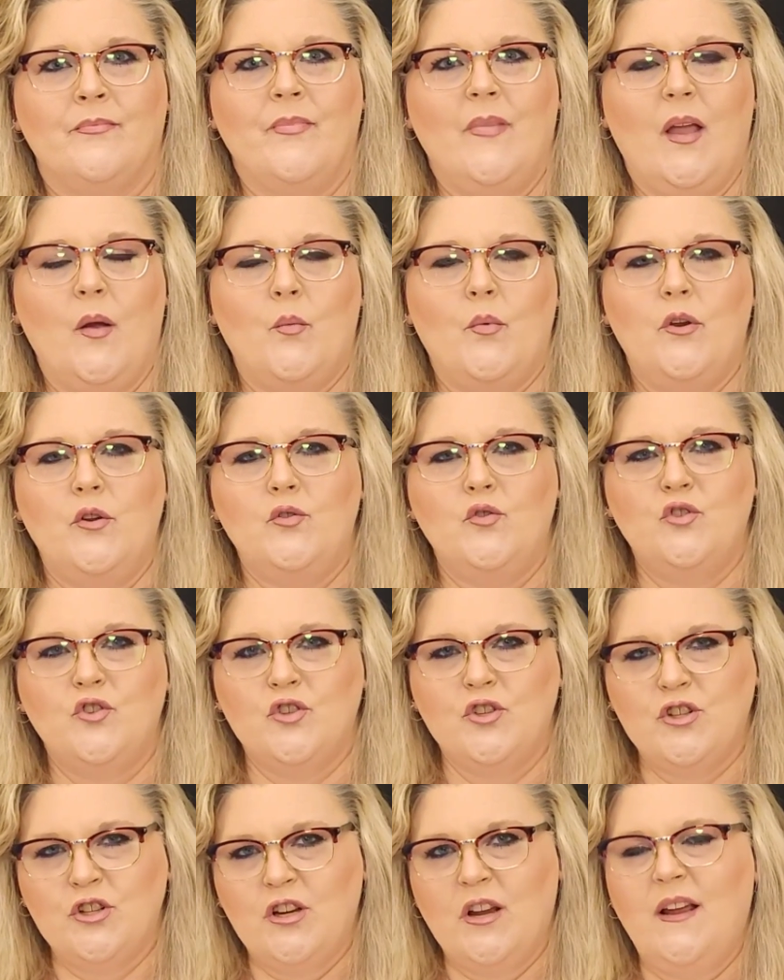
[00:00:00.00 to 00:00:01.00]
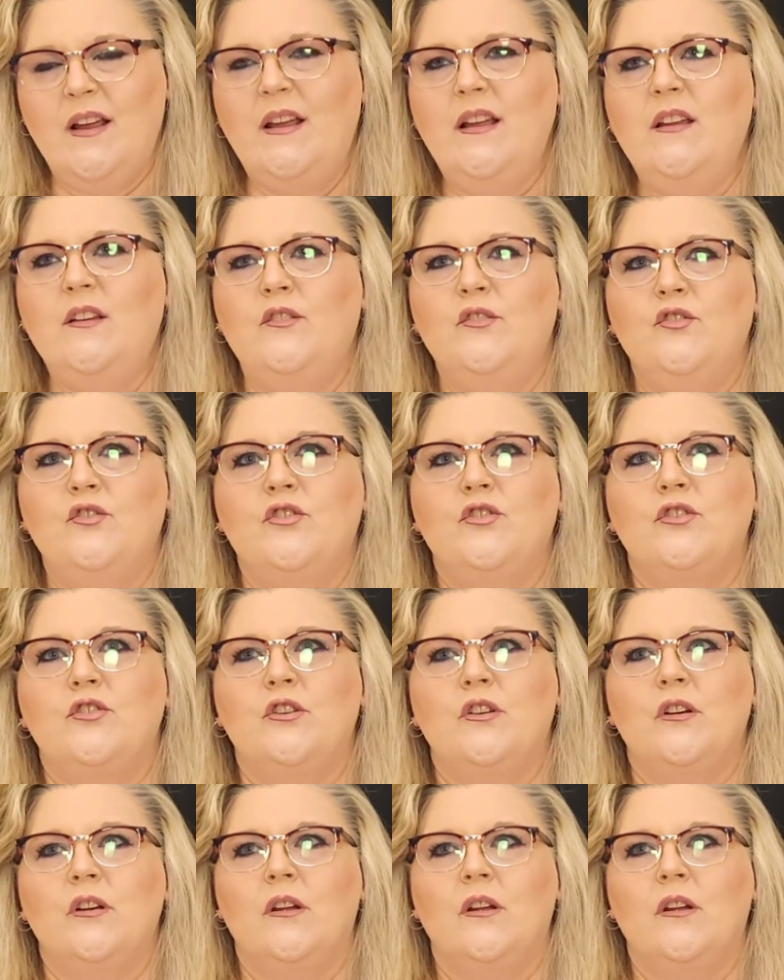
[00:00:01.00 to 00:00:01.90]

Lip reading: And when you change